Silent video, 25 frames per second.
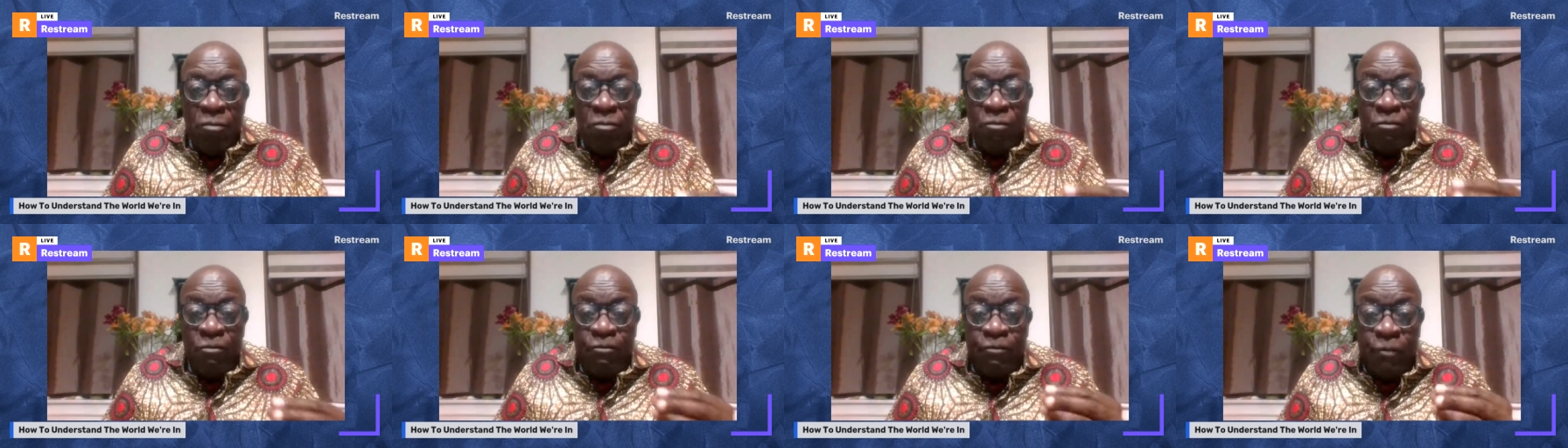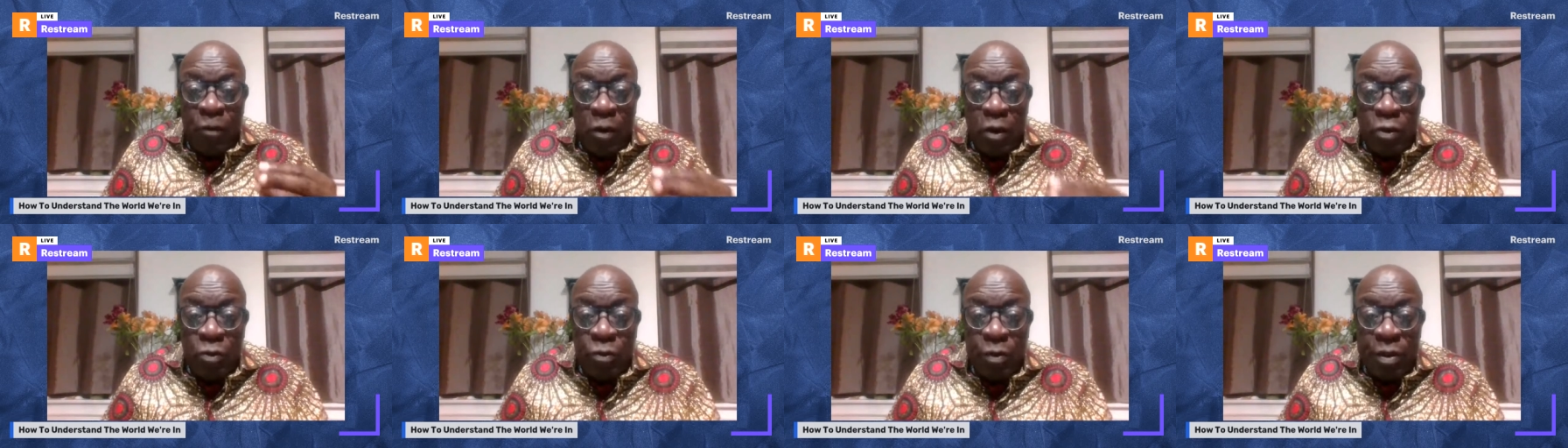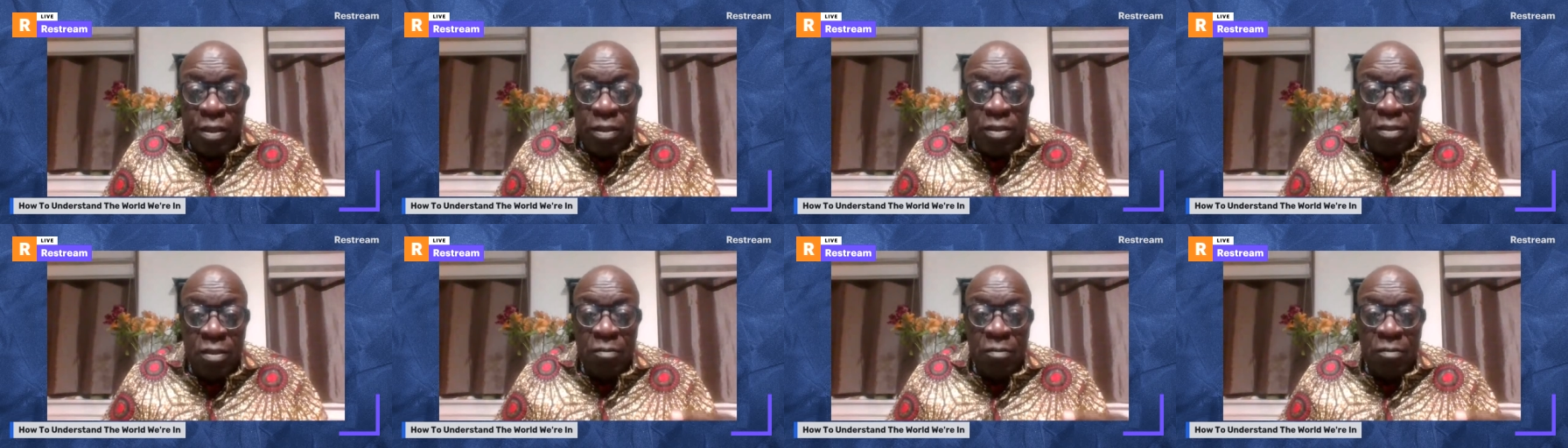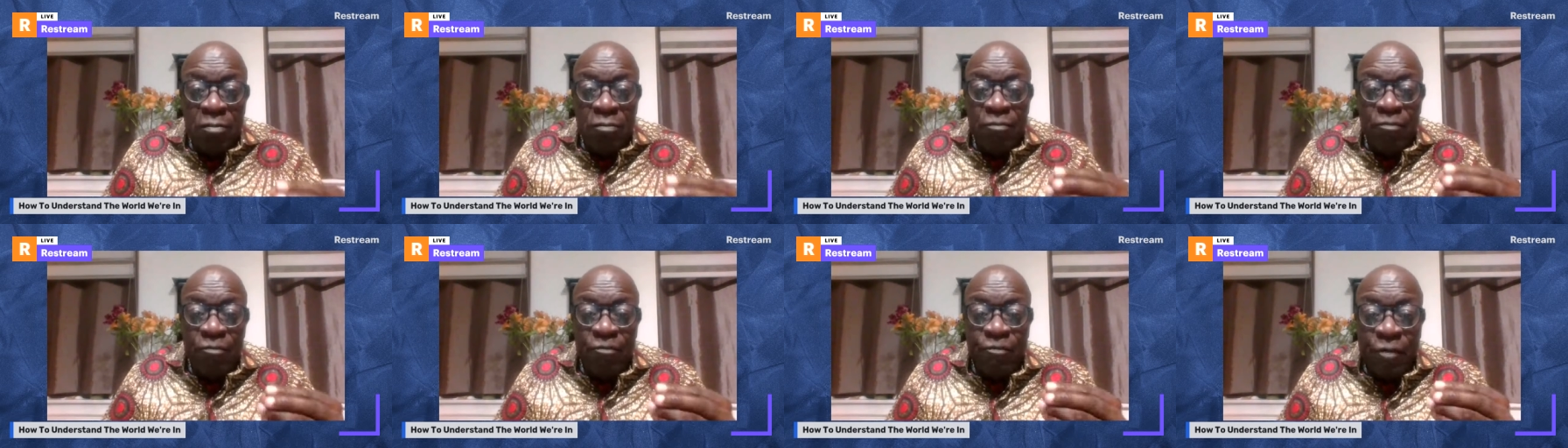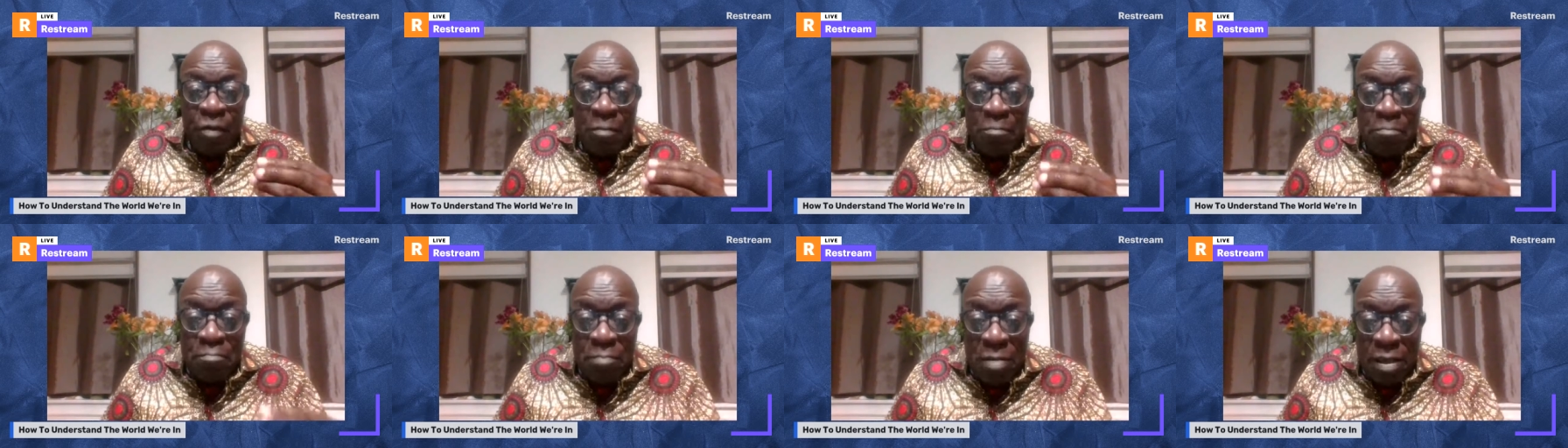Following
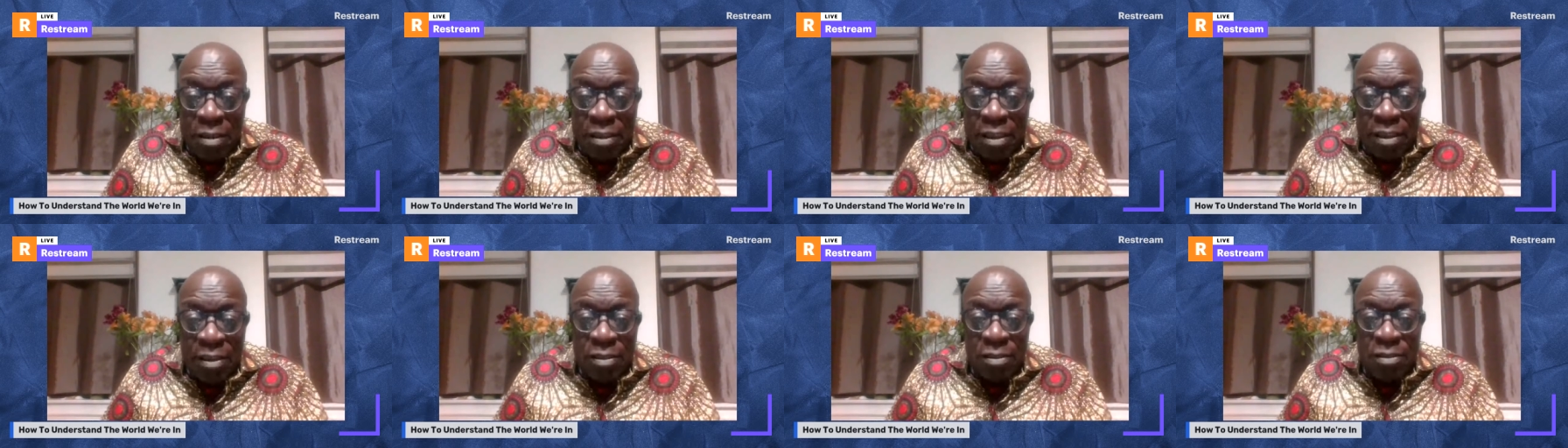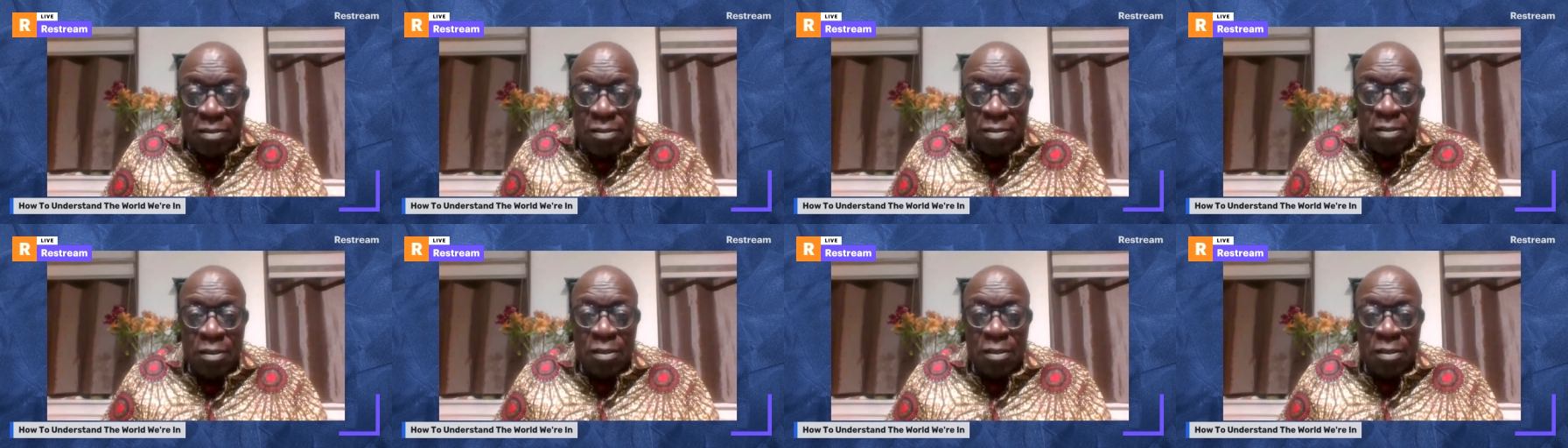from money,